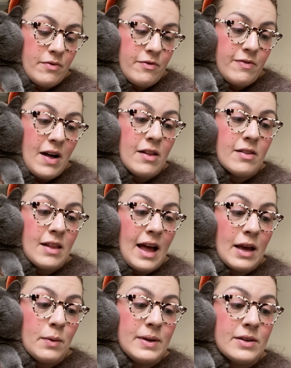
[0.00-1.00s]
felt
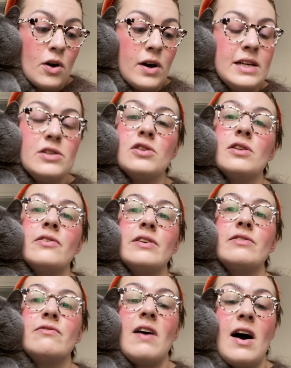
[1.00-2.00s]
like we'd got each other as
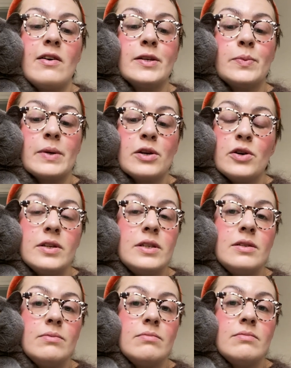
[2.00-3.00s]
far as we could
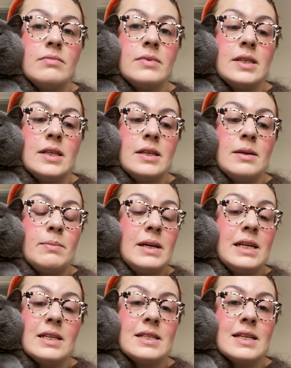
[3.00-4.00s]

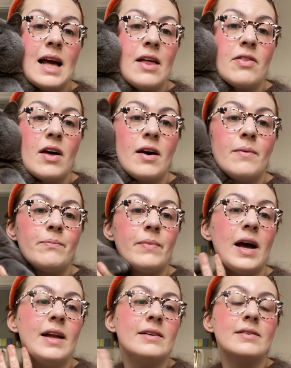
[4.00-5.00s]
being together,
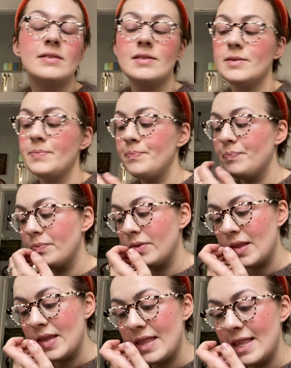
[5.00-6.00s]
and
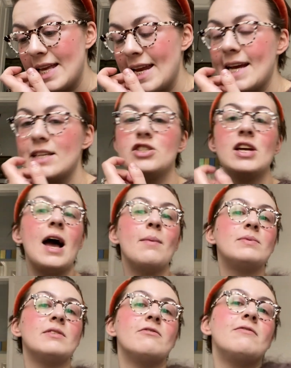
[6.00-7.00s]
the next
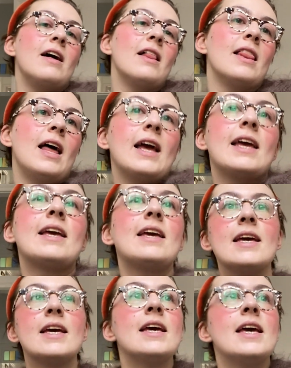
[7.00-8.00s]
chapter felt like
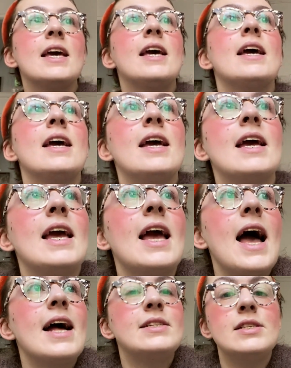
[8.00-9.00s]
it
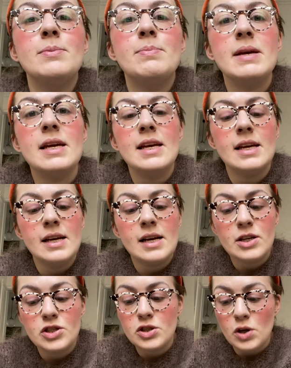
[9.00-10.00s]
had to be a
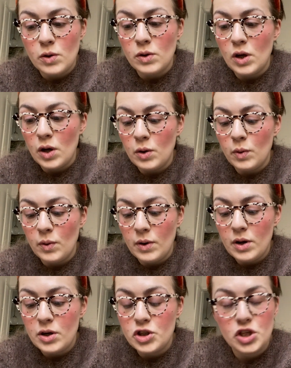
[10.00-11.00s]
solo
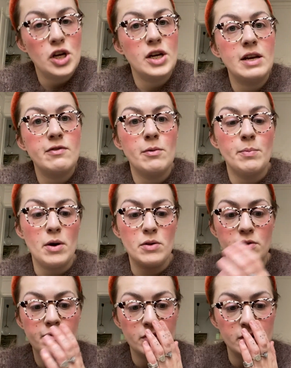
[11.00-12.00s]
journey for both
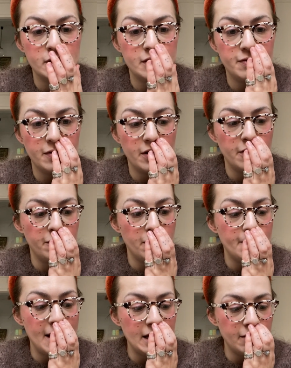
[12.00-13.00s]
of us for
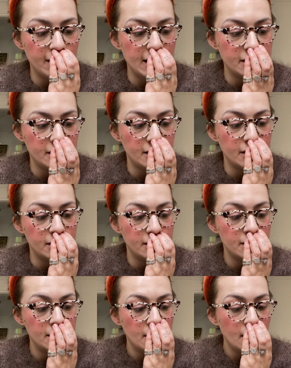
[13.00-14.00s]
many
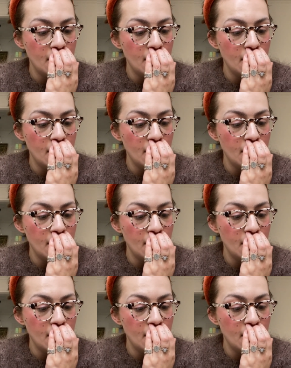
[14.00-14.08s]
reasons.